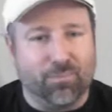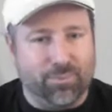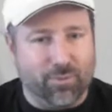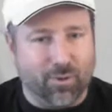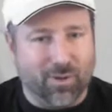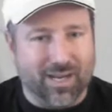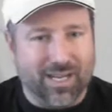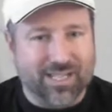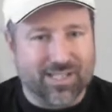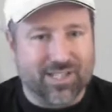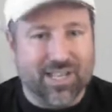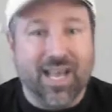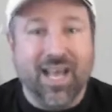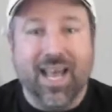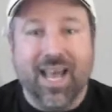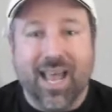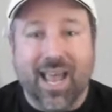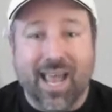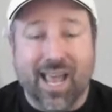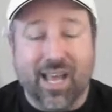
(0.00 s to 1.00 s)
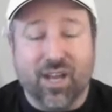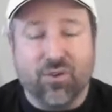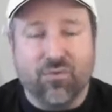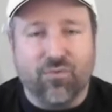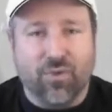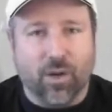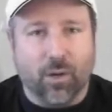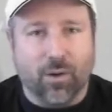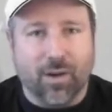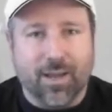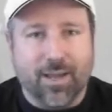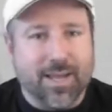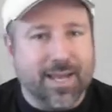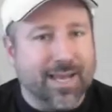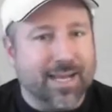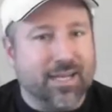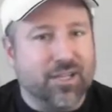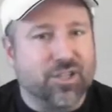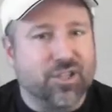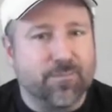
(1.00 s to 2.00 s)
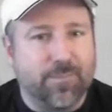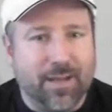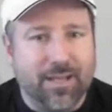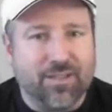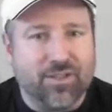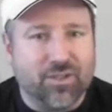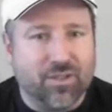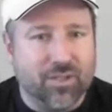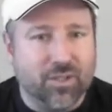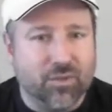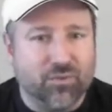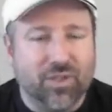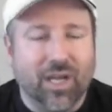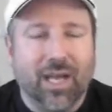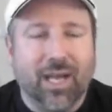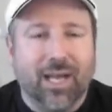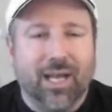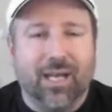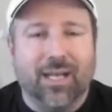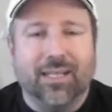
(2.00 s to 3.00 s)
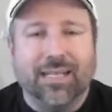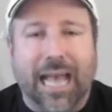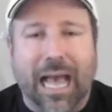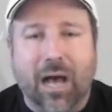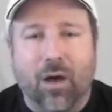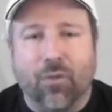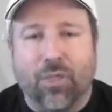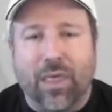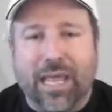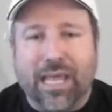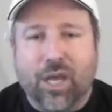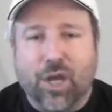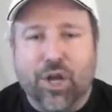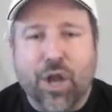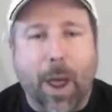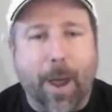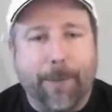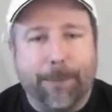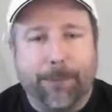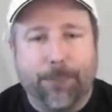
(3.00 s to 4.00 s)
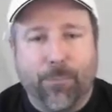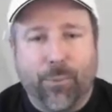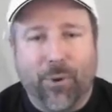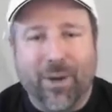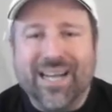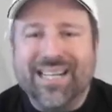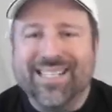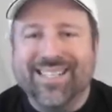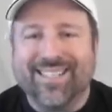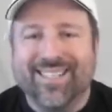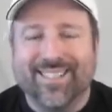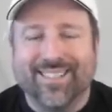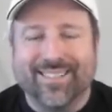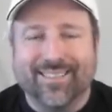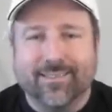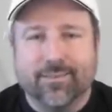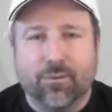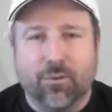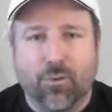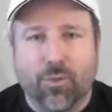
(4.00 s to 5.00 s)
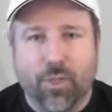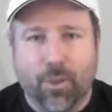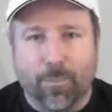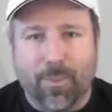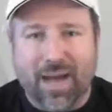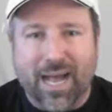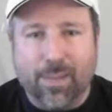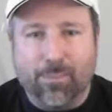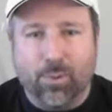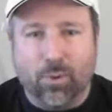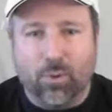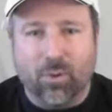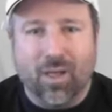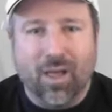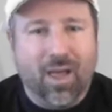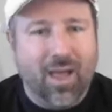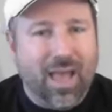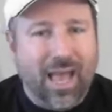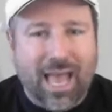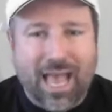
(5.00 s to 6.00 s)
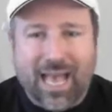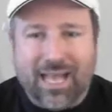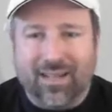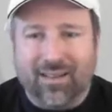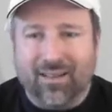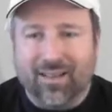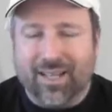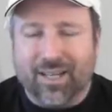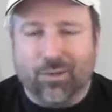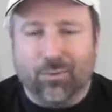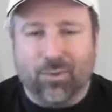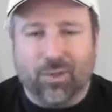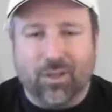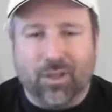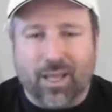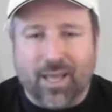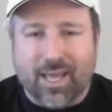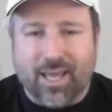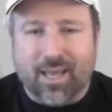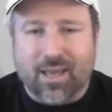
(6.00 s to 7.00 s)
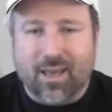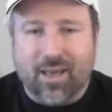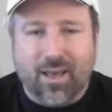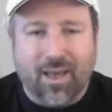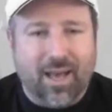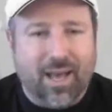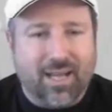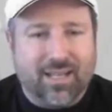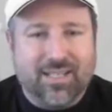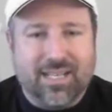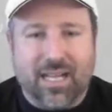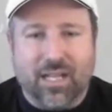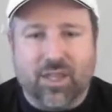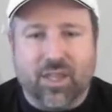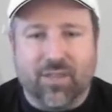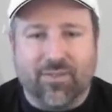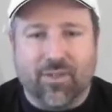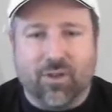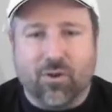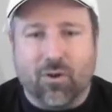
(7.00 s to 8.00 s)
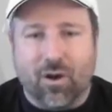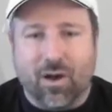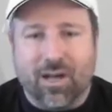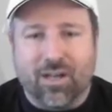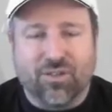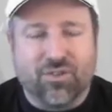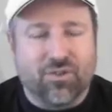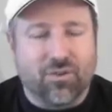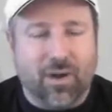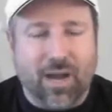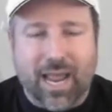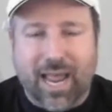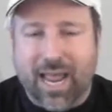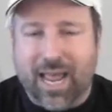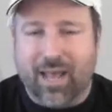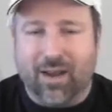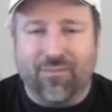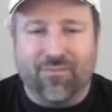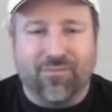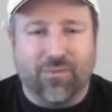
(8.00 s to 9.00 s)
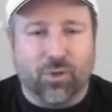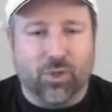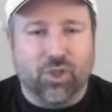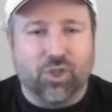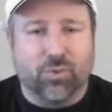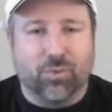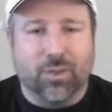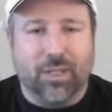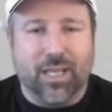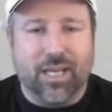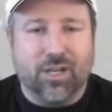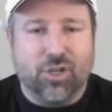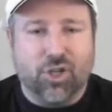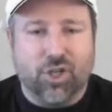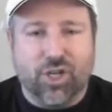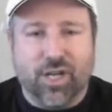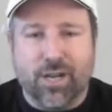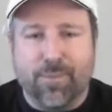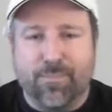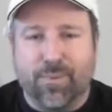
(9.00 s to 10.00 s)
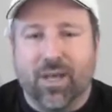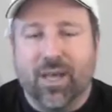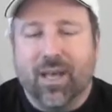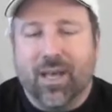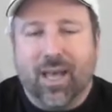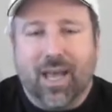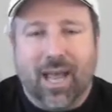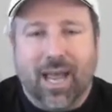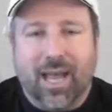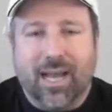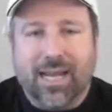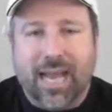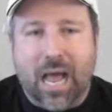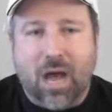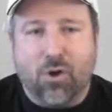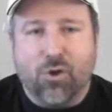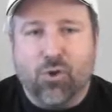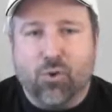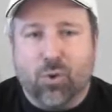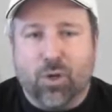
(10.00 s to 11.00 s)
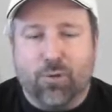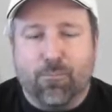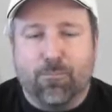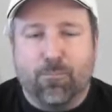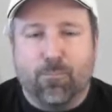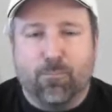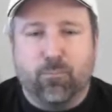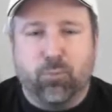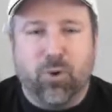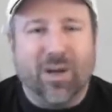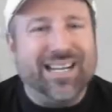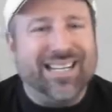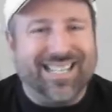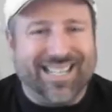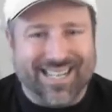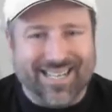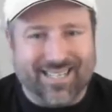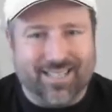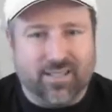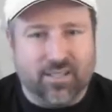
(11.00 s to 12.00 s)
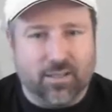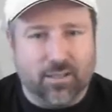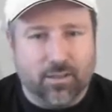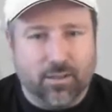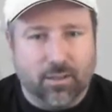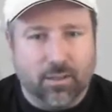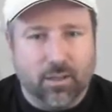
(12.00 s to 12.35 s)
laborious, and very expensive, now they could print the Bible at literally a tenth of the cost and virtually cheap. And now you could print it,